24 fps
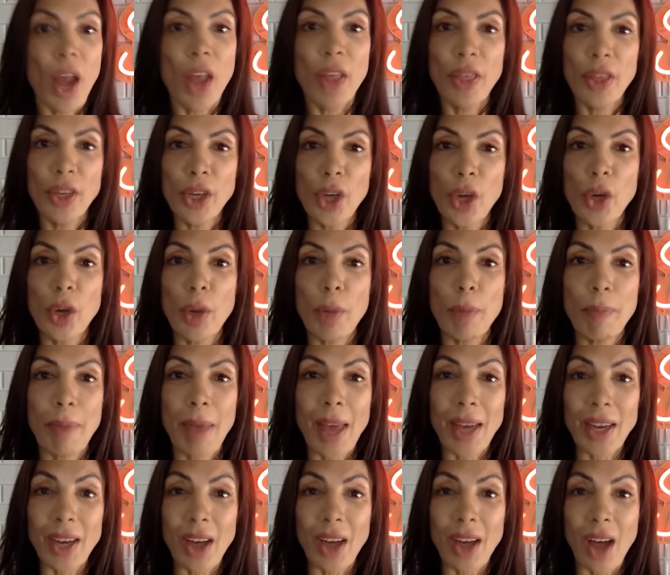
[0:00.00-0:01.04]
Then go to
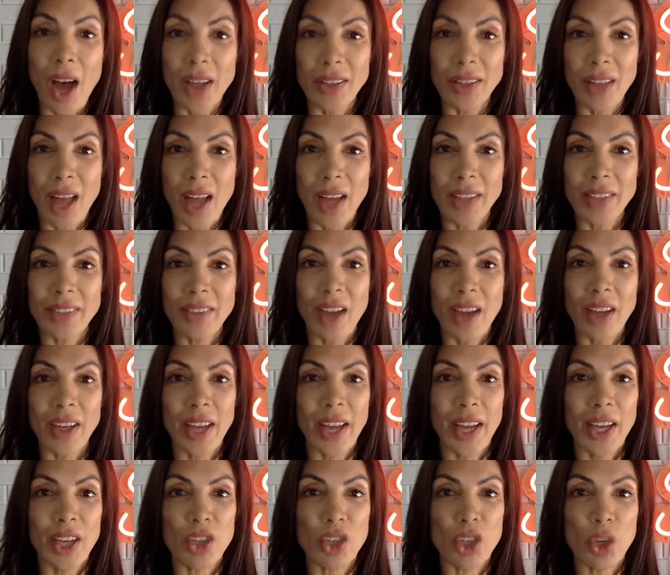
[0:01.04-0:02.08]

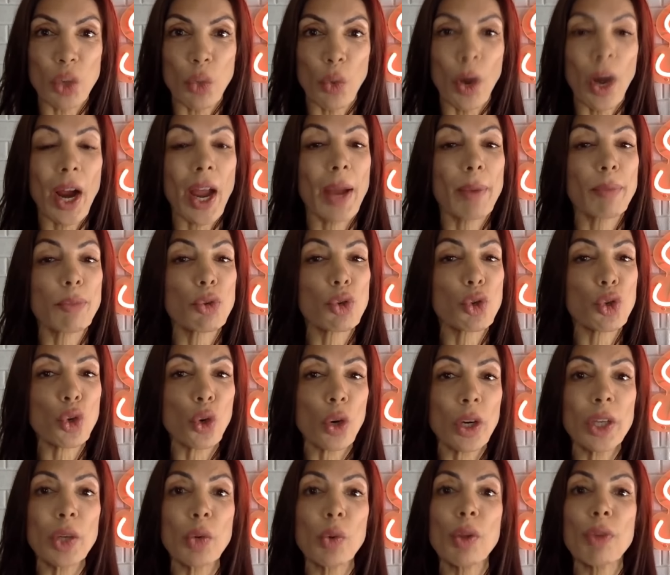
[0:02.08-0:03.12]
betonline.ag where I am
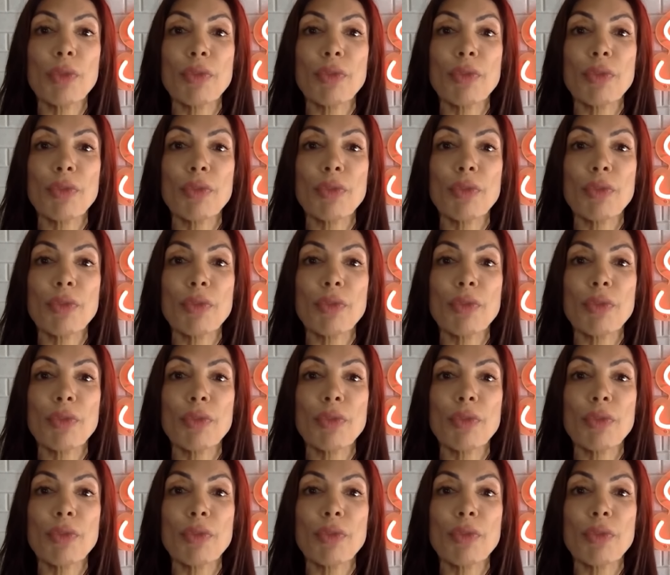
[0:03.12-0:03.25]
sure you will